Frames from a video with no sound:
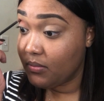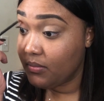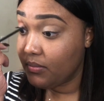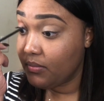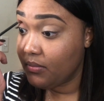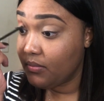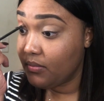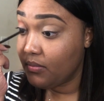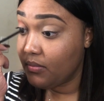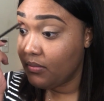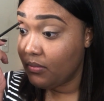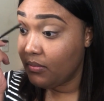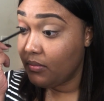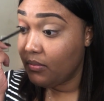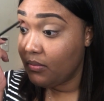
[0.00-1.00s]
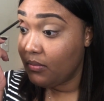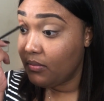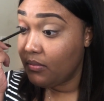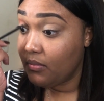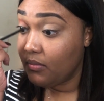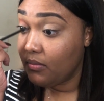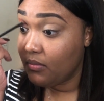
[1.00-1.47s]

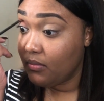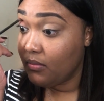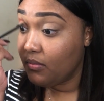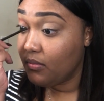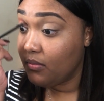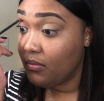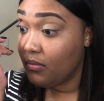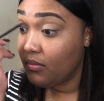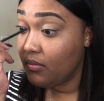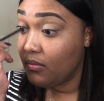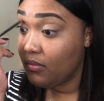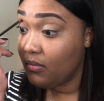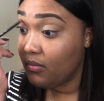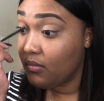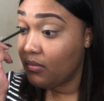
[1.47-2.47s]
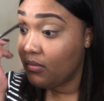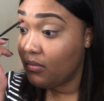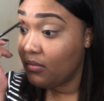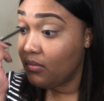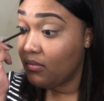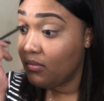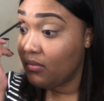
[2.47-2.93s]

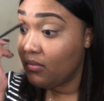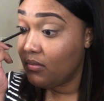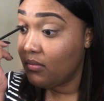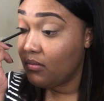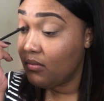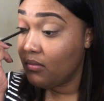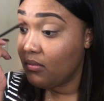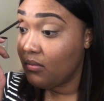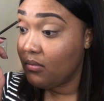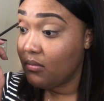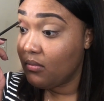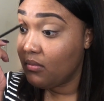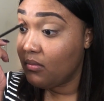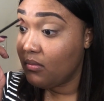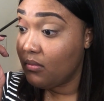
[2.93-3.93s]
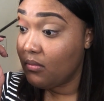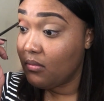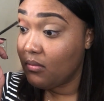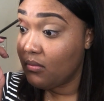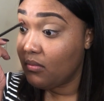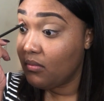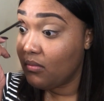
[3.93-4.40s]

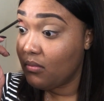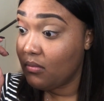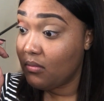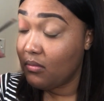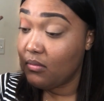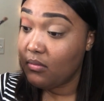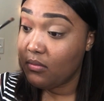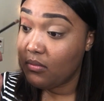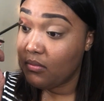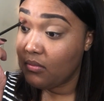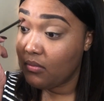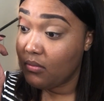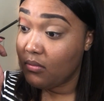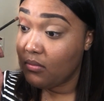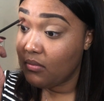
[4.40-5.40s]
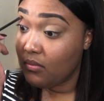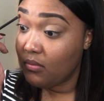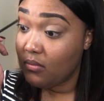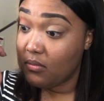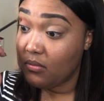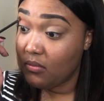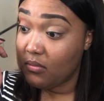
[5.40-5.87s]

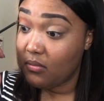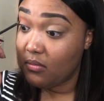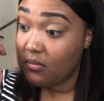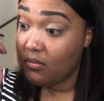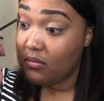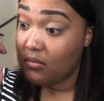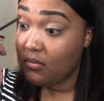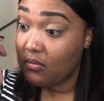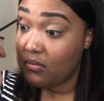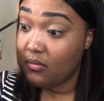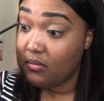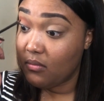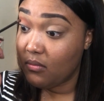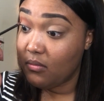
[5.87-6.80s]
Nothing is said.